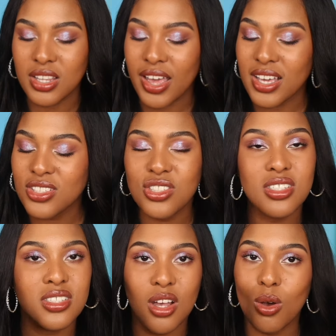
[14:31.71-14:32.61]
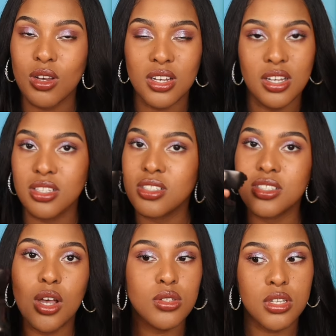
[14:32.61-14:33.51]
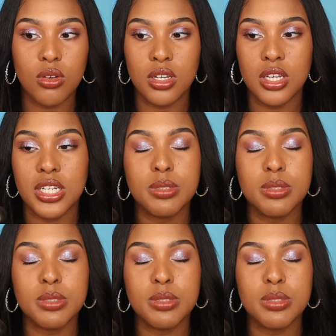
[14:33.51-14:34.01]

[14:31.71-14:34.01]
Like, it's just so good, so so good.